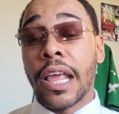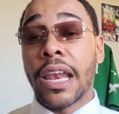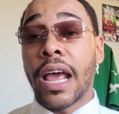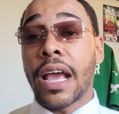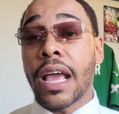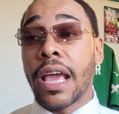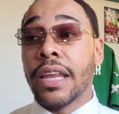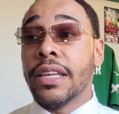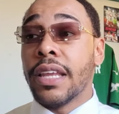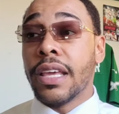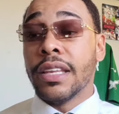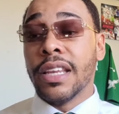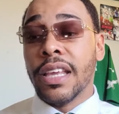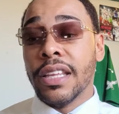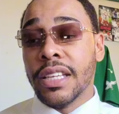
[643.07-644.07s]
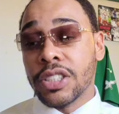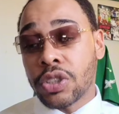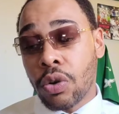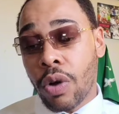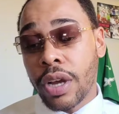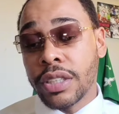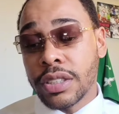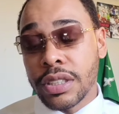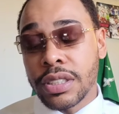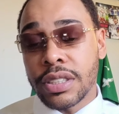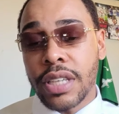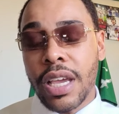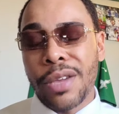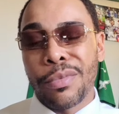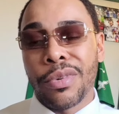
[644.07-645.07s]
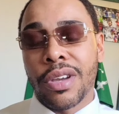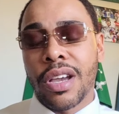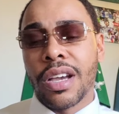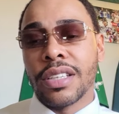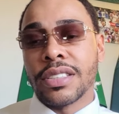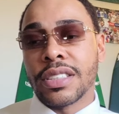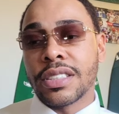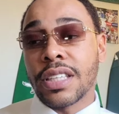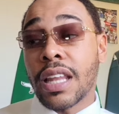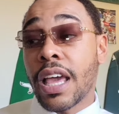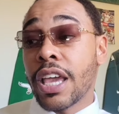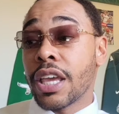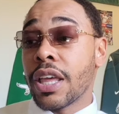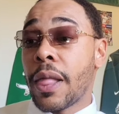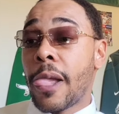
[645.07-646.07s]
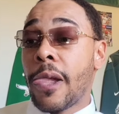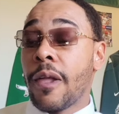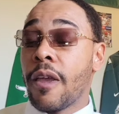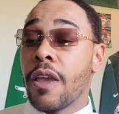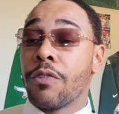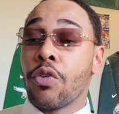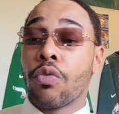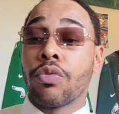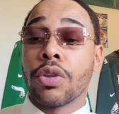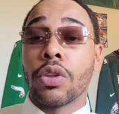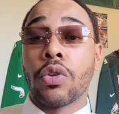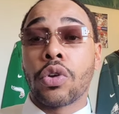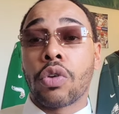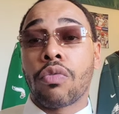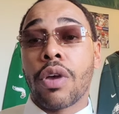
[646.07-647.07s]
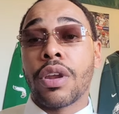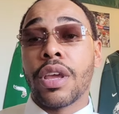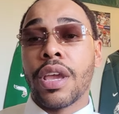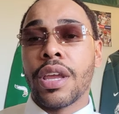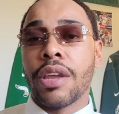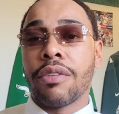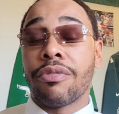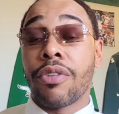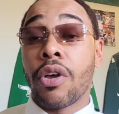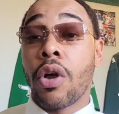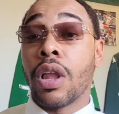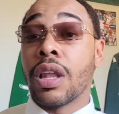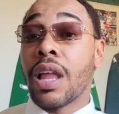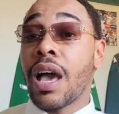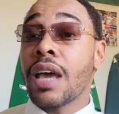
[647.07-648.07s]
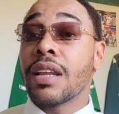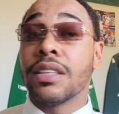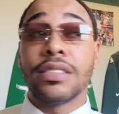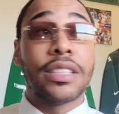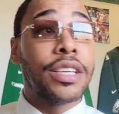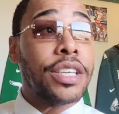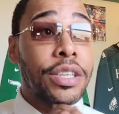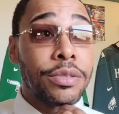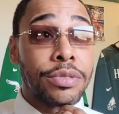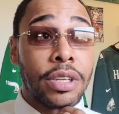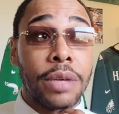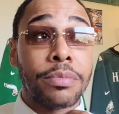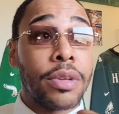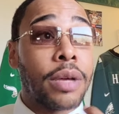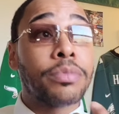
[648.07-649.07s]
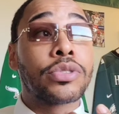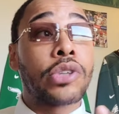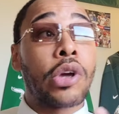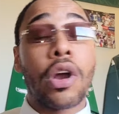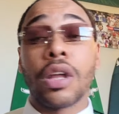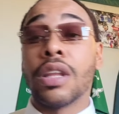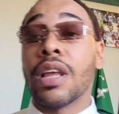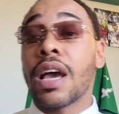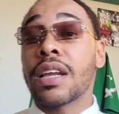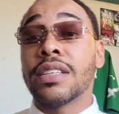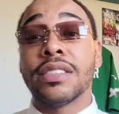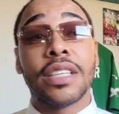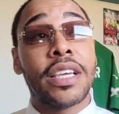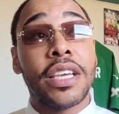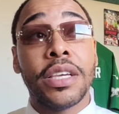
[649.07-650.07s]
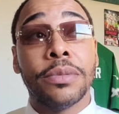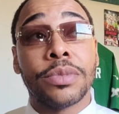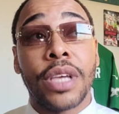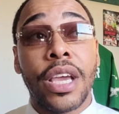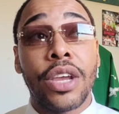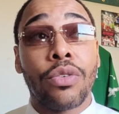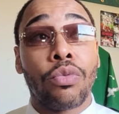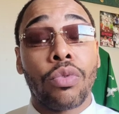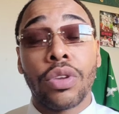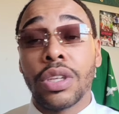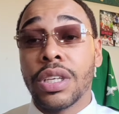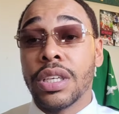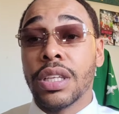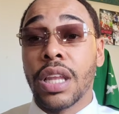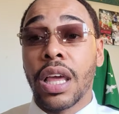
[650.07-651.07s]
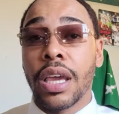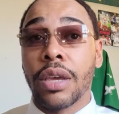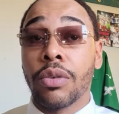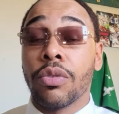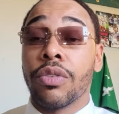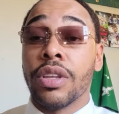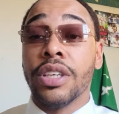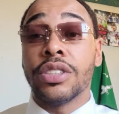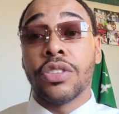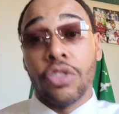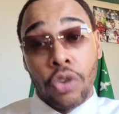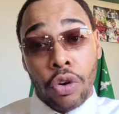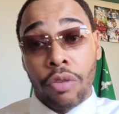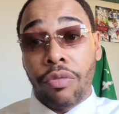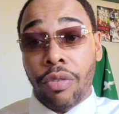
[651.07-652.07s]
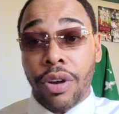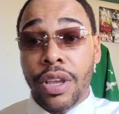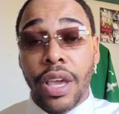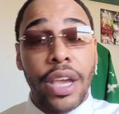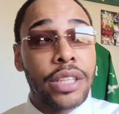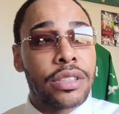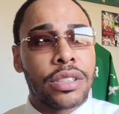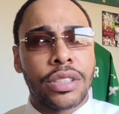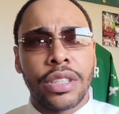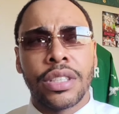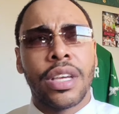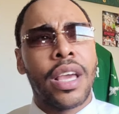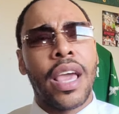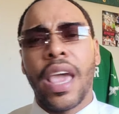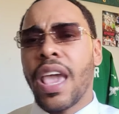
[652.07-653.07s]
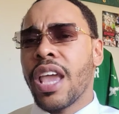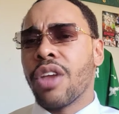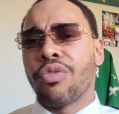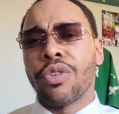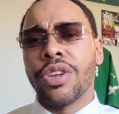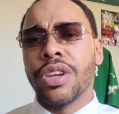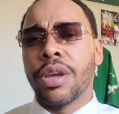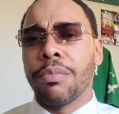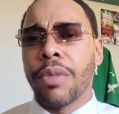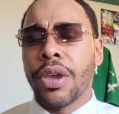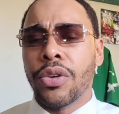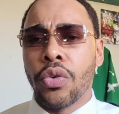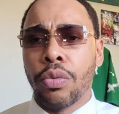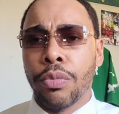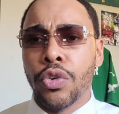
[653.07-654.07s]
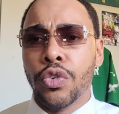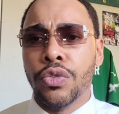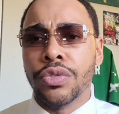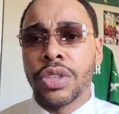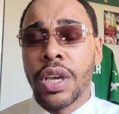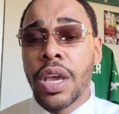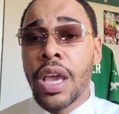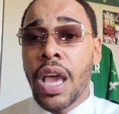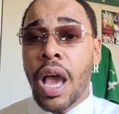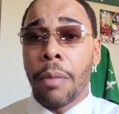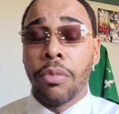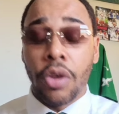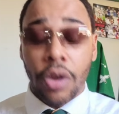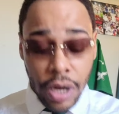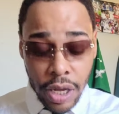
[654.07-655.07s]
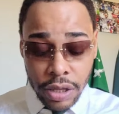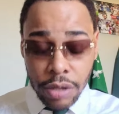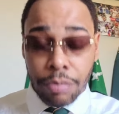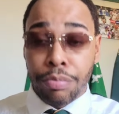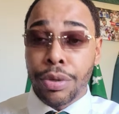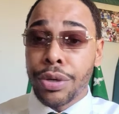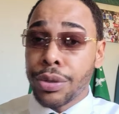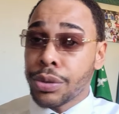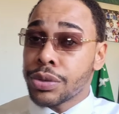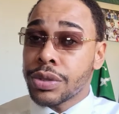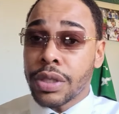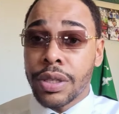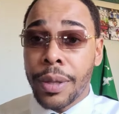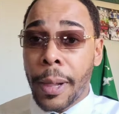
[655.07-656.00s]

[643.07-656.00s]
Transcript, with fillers: And I and, and and it's crazy to say because it's like if you really look around the NFL, a lot of teams, and I'm I'm sorry, a lot of teams ain't really like at least during free agency ain't really done made no moves. I'm looking at the Bills.